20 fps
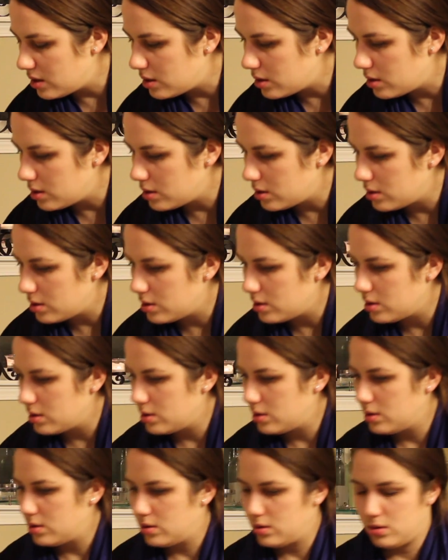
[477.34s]

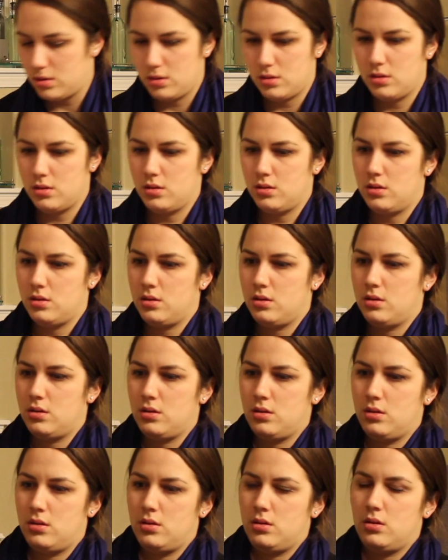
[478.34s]

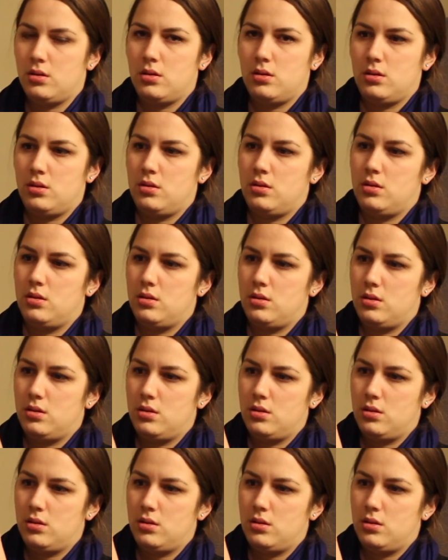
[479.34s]
Nothing is said.